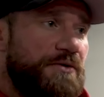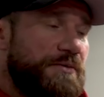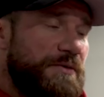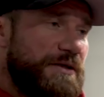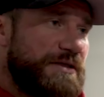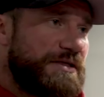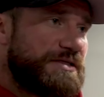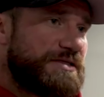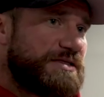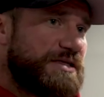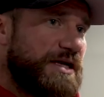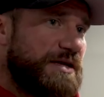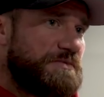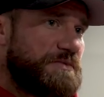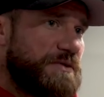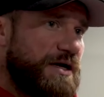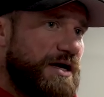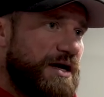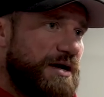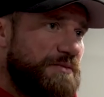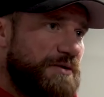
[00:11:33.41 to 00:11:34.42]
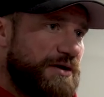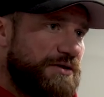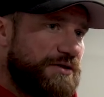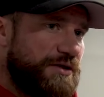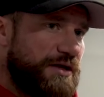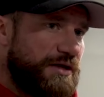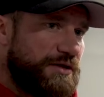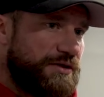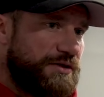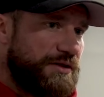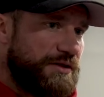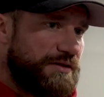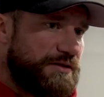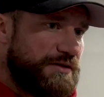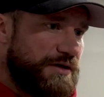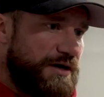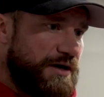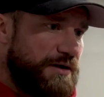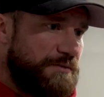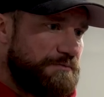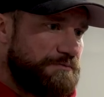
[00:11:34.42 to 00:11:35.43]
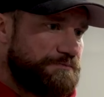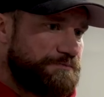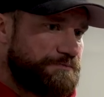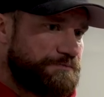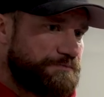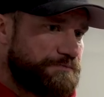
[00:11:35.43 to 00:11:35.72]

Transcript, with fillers: But at the same time, I think that um,